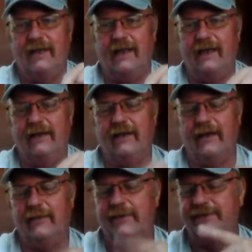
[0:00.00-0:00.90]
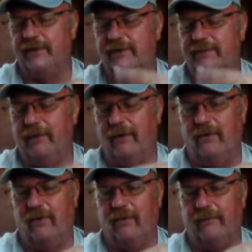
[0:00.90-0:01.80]
I researched
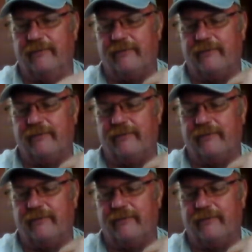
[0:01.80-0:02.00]
Bohol